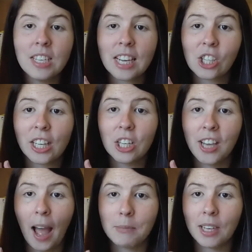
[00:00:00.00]
There's actually a
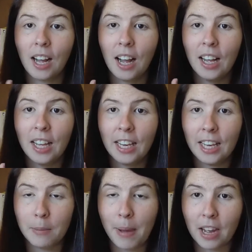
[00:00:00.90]
chapter
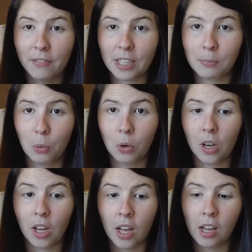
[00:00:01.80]
in the back of this
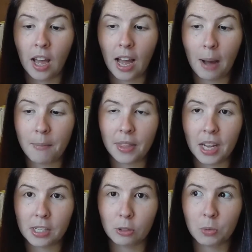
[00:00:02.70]
book
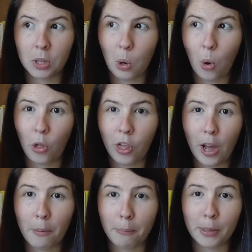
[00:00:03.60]
that deals with the
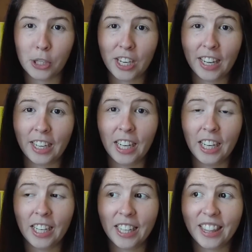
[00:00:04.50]
author abridging
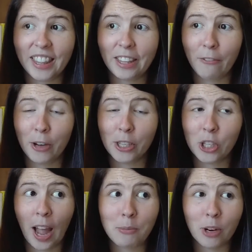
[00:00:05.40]
the
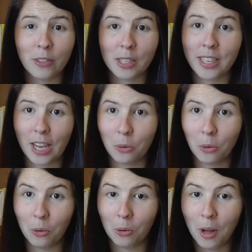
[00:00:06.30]
first chapter of the
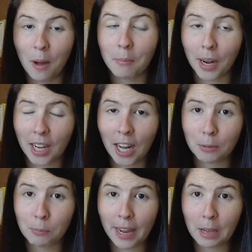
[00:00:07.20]
sequel,
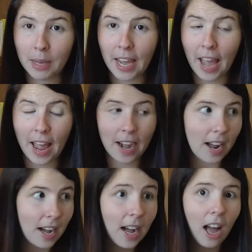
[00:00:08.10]
Buttercup's Baby.
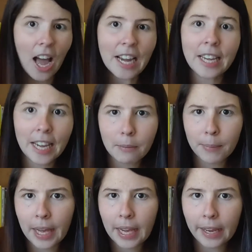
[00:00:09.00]
And I need
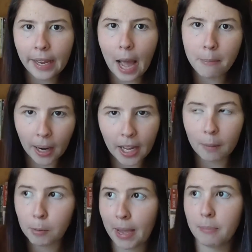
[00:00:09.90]
me a
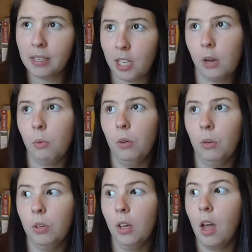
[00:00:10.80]
Buttercup's Baby
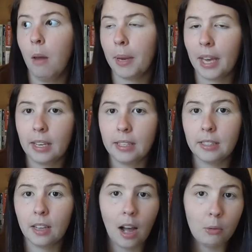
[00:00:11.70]
sequel,
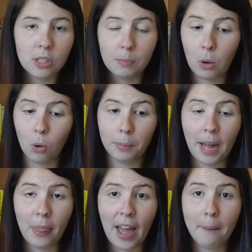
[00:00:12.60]
because I would just be all
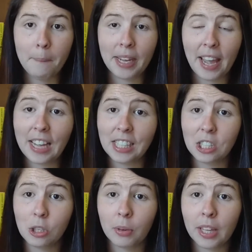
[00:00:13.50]
about that. But yeah, I
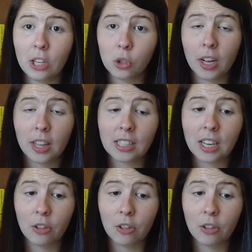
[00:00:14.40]
did still really enjoy this.